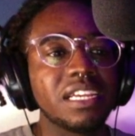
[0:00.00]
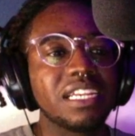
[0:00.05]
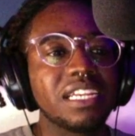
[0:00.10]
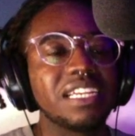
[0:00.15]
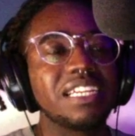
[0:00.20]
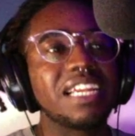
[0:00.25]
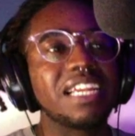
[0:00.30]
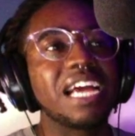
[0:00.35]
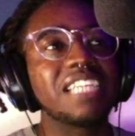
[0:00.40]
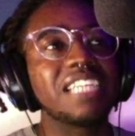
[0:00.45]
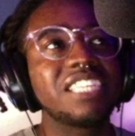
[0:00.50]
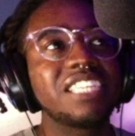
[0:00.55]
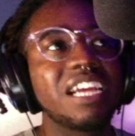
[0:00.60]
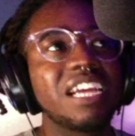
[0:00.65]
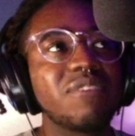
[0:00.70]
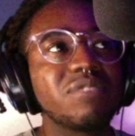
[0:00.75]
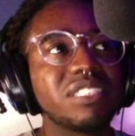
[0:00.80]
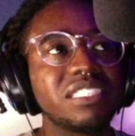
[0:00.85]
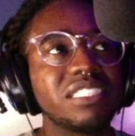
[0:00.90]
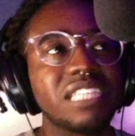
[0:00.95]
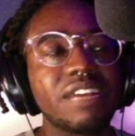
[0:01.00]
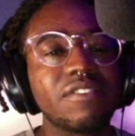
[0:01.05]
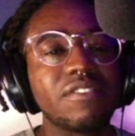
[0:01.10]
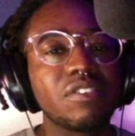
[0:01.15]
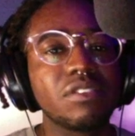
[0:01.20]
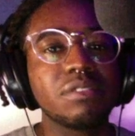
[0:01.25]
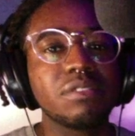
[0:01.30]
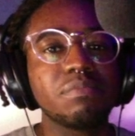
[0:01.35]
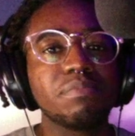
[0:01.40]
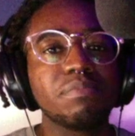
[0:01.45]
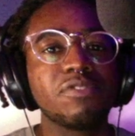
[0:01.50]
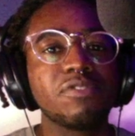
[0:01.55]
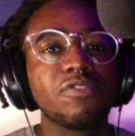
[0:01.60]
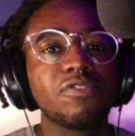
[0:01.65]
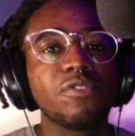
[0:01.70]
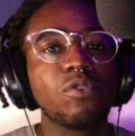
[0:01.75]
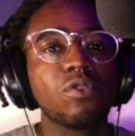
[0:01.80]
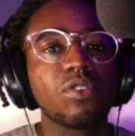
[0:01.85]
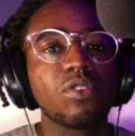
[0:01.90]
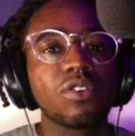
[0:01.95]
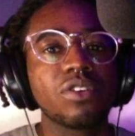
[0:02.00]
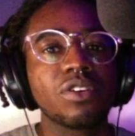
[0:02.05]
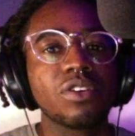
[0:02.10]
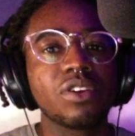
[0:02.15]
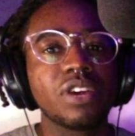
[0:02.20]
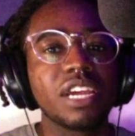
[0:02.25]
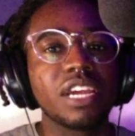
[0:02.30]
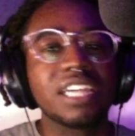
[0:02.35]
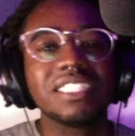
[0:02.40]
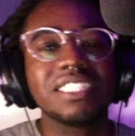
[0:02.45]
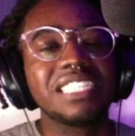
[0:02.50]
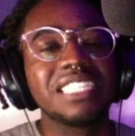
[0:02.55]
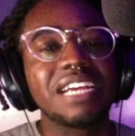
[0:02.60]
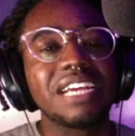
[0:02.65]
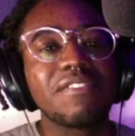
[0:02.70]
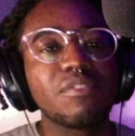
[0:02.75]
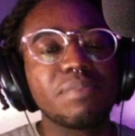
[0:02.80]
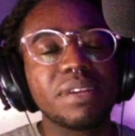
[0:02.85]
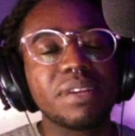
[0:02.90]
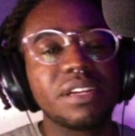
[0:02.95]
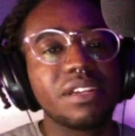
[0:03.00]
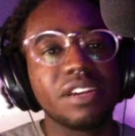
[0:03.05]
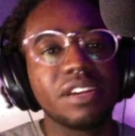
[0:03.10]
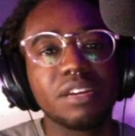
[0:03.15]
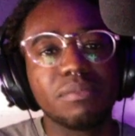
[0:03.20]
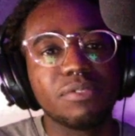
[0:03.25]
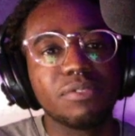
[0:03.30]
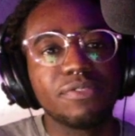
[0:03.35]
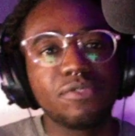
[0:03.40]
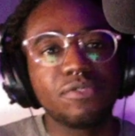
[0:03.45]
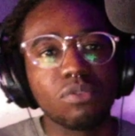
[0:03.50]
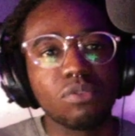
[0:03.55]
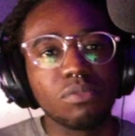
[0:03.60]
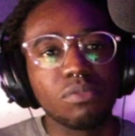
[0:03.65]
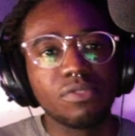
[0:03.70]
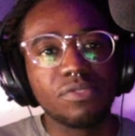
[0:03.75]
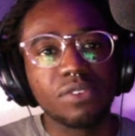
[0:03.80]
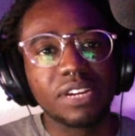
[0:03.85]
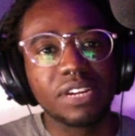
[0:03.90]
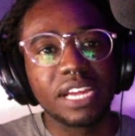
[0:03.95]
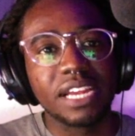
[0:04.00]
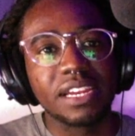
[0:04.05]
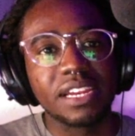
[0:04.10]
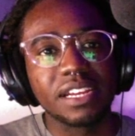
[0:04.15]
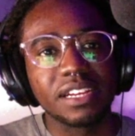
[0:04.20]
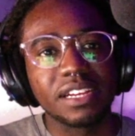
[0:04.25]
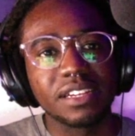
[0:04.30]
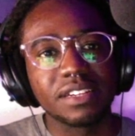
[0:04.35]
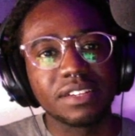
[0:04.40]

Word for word: That shit was never before. It's never been done before. Before that nigga,